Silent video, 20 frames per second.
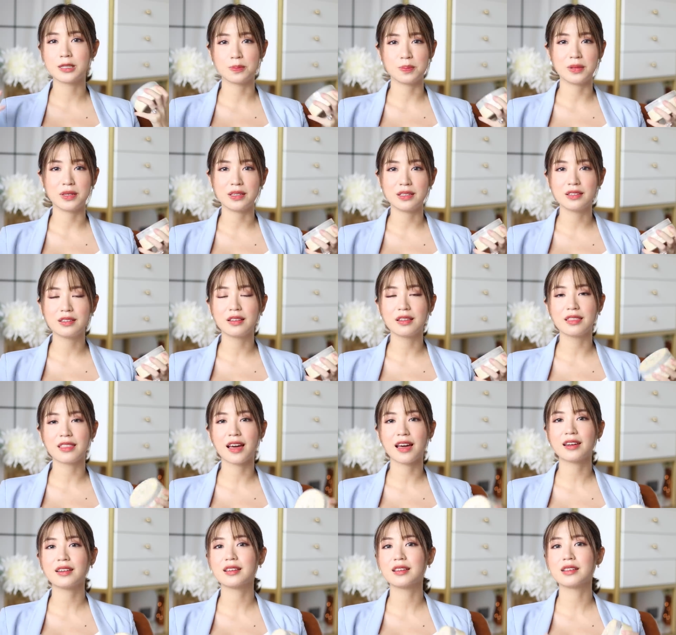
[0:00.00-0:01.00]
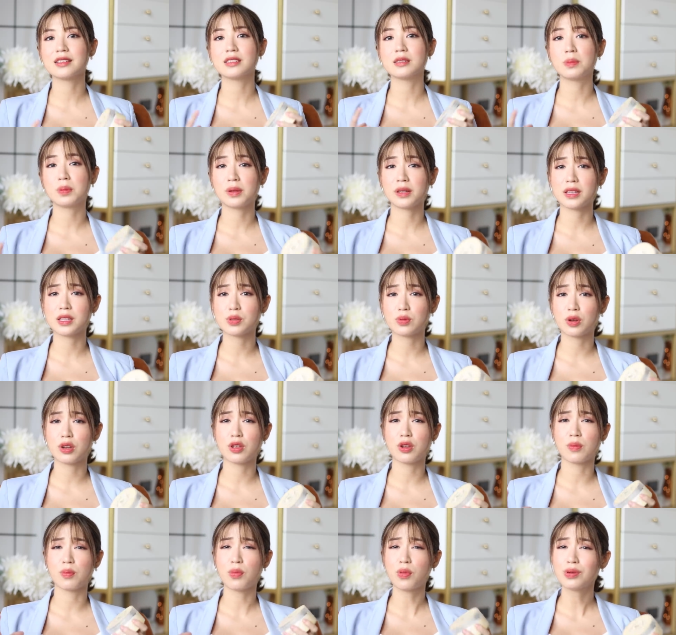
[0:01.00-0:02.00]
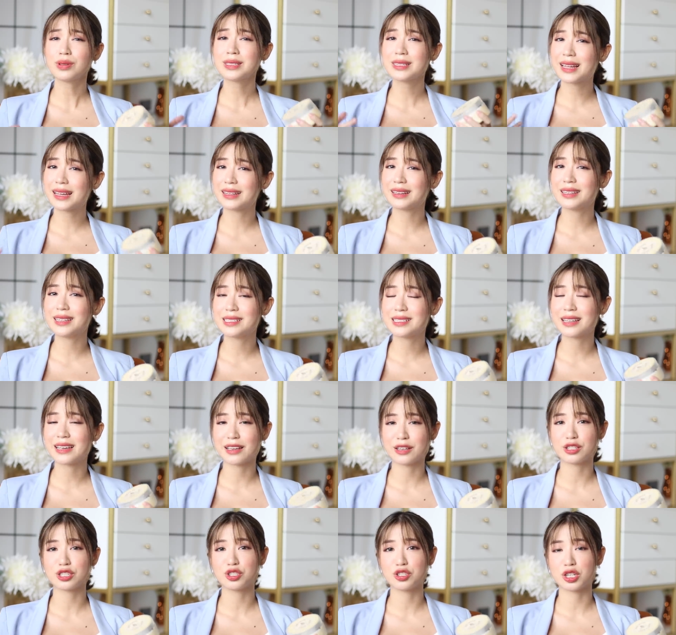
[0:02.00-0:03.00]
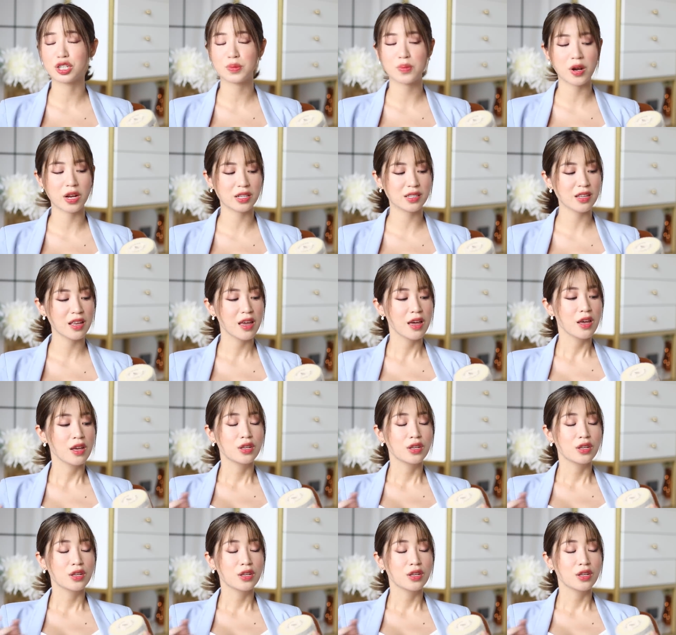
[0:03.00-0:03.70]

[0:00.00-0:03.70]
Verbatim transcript: speed, that is a place where you're most likely to get your stretch marks.